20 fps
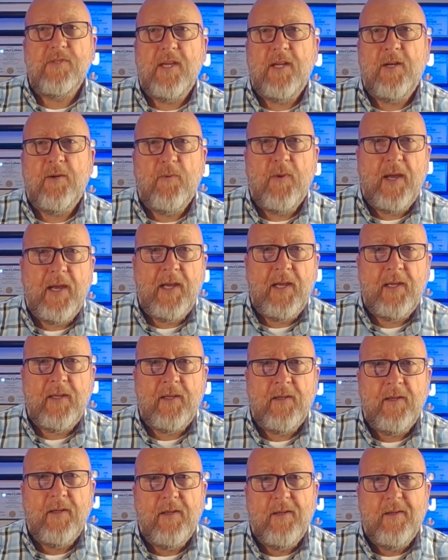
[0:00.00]
away,
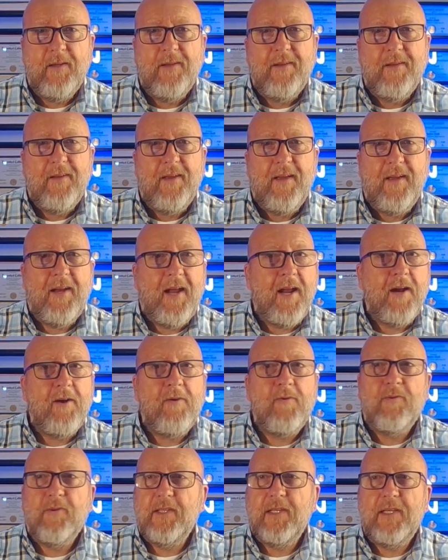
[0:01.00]
and I
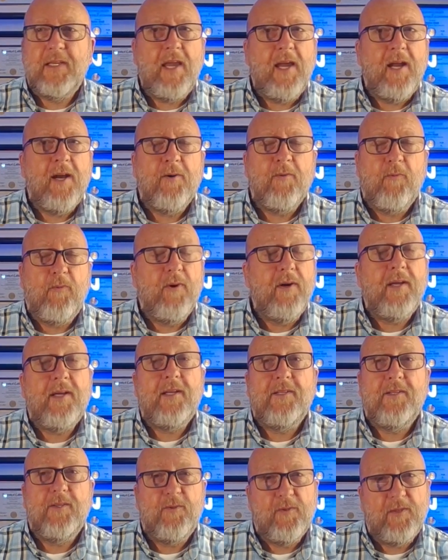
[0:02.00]
don't really care what I
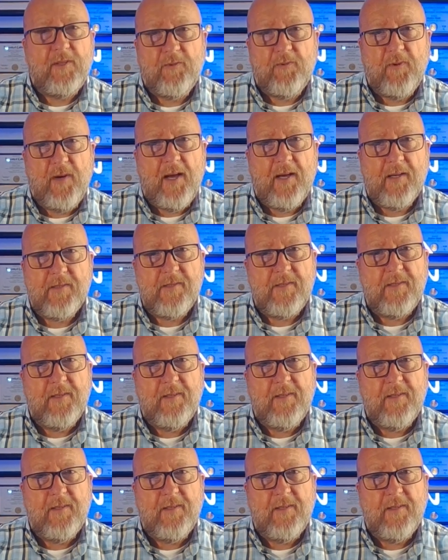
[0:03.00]
do with the rest.